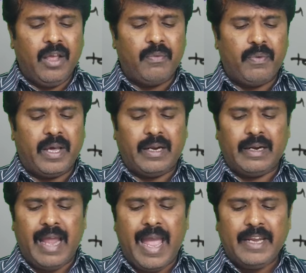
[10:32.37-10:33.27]
for
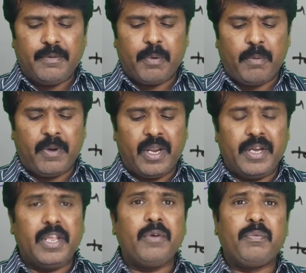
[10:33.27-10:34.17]
light
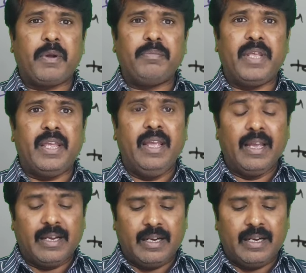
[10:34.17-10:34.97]
propagating from the